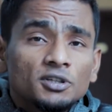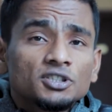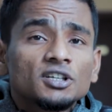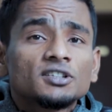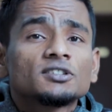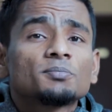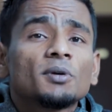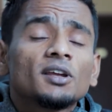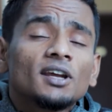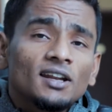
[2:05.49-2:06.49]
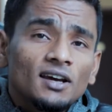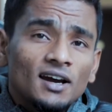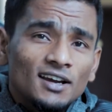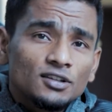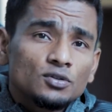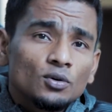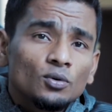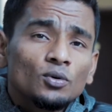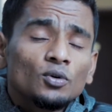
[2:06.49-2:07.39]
the shutter speed and ISO